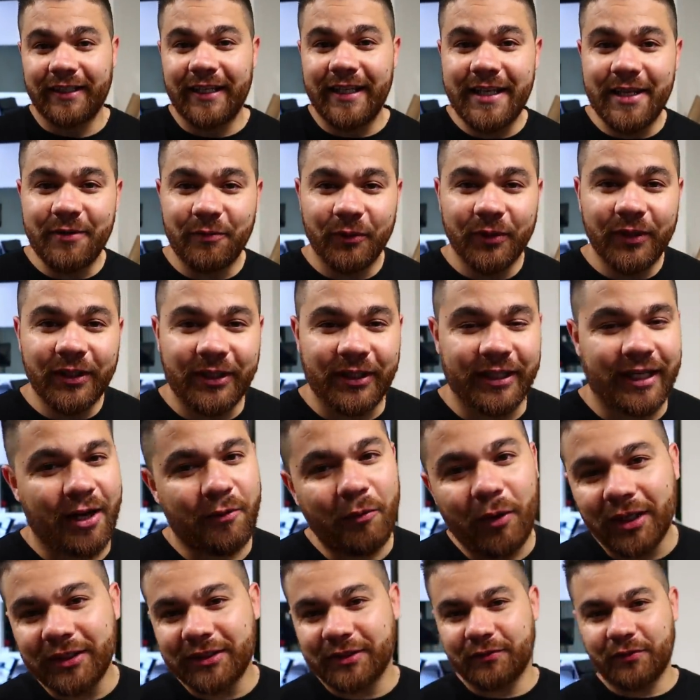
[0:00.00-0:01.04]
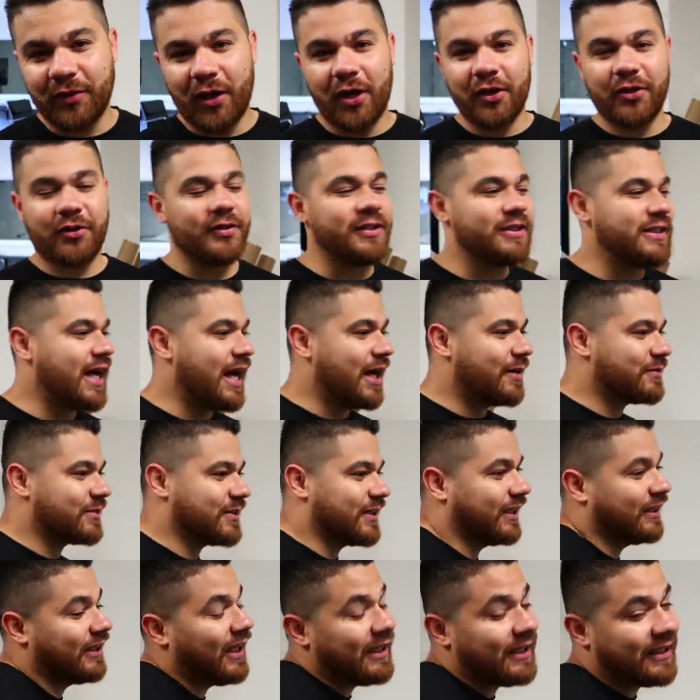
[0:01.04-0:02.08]
He did really good. I watched the vlog 3 times
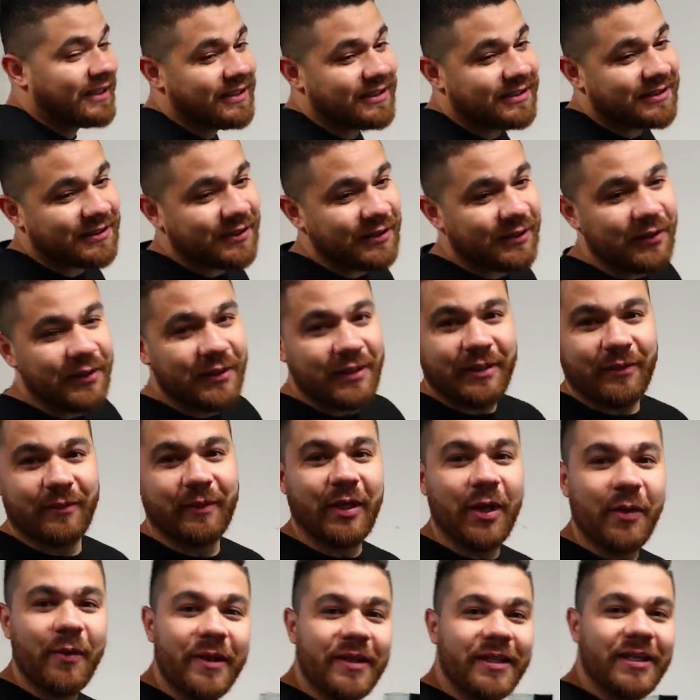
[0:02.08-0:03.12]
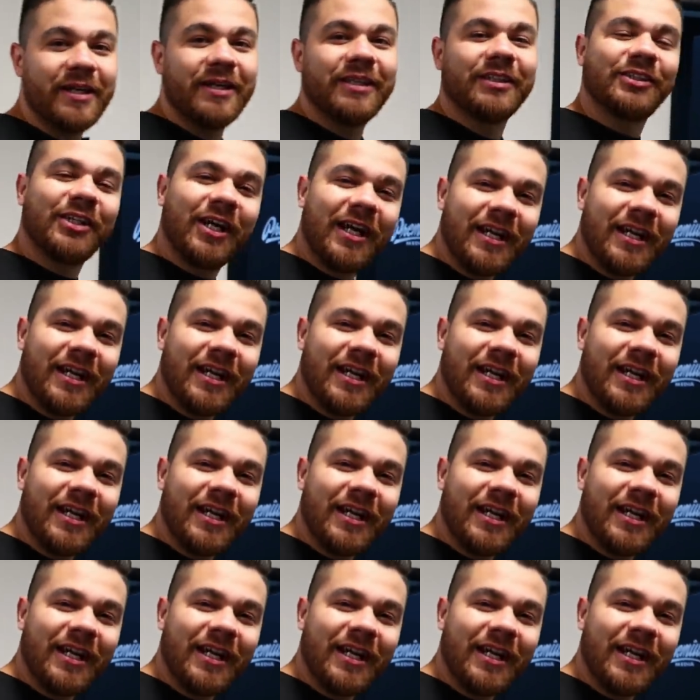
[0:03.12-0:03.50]
and I like it. So let me go in there and